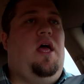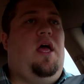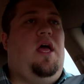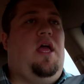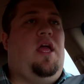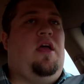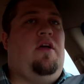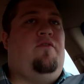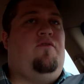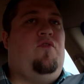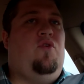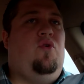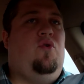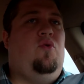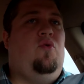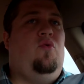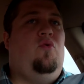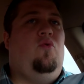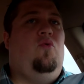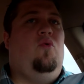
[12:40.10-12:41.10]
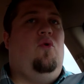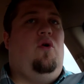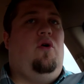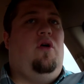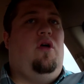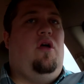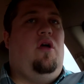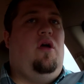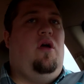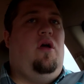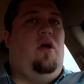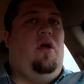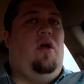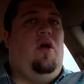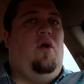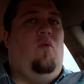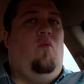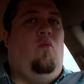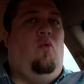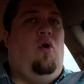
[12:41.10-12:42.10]
if you
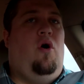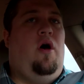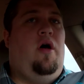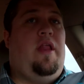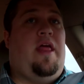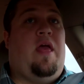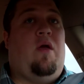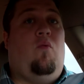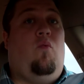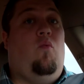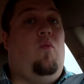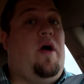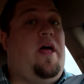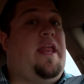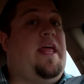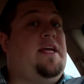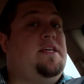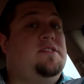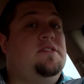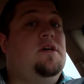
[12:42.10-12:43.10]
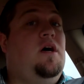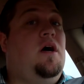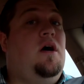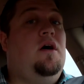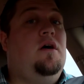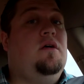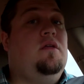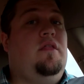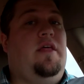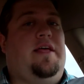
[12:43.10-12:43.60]
want a wedding song,